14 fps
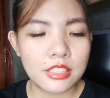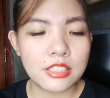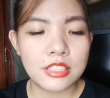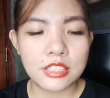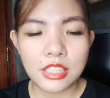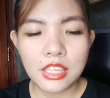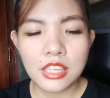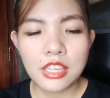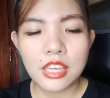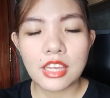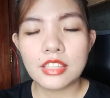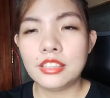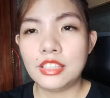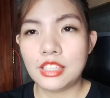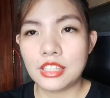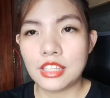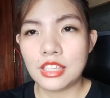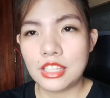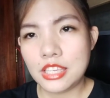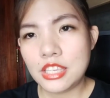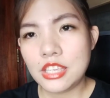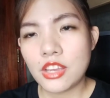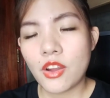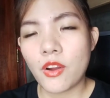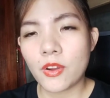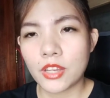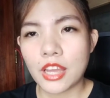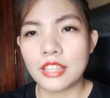C and E
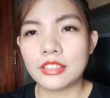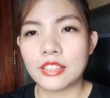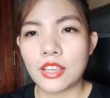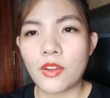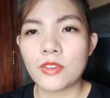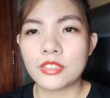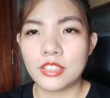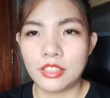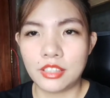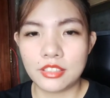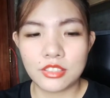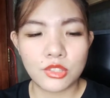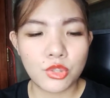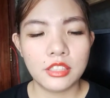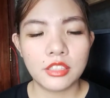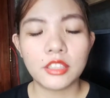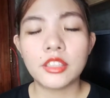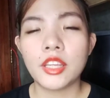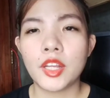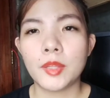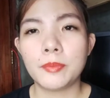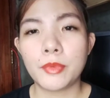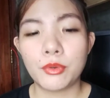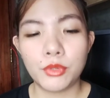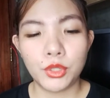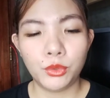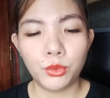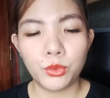of antioxidants that help
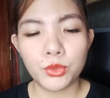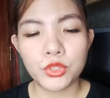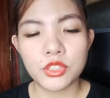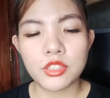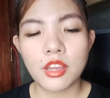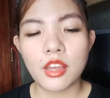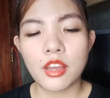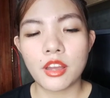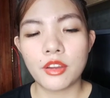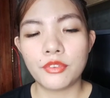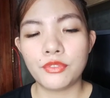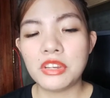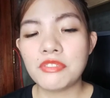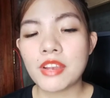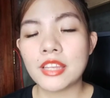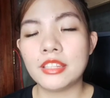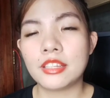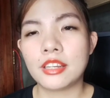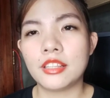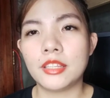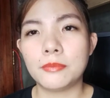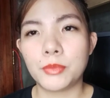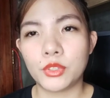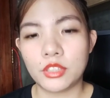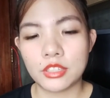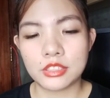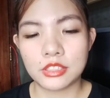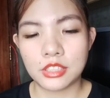reduce free radical and
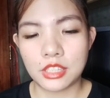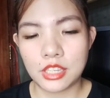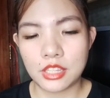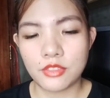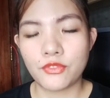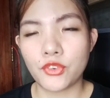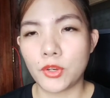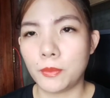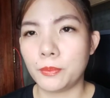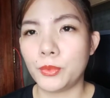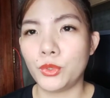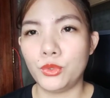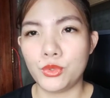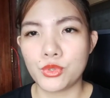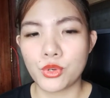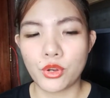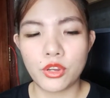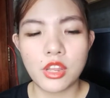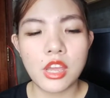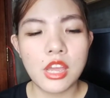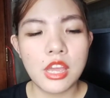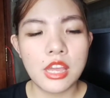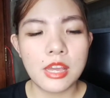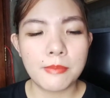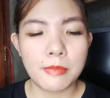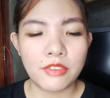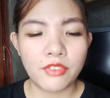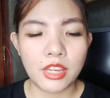protect skin from pollution.
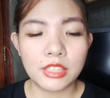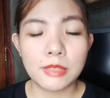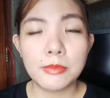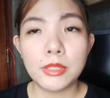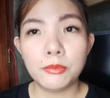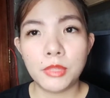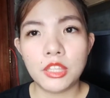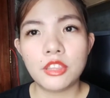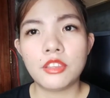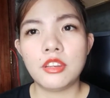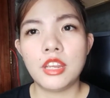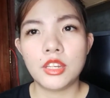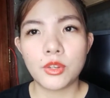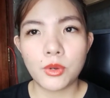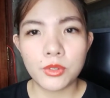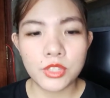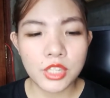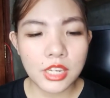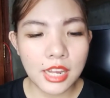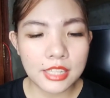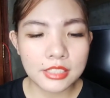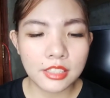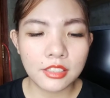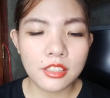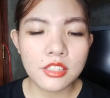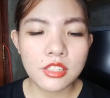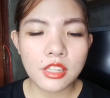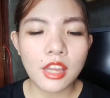May vitamin B3 and kojic acid
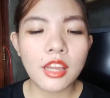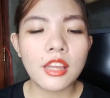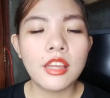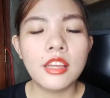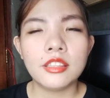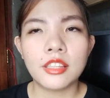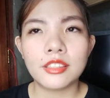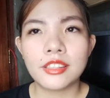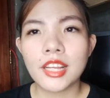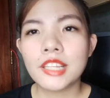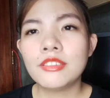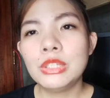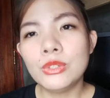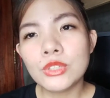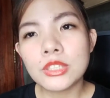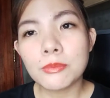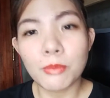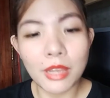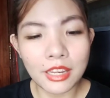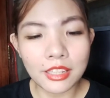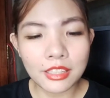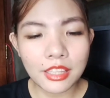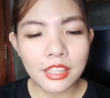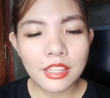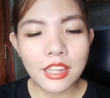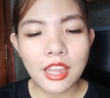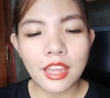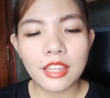din siya that can reduce
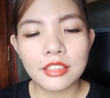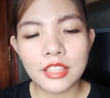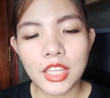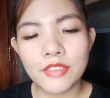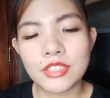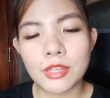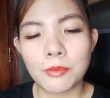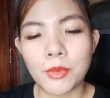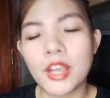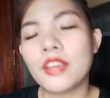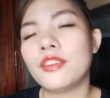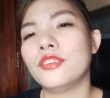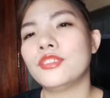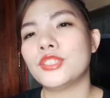melanin and gives a brighter,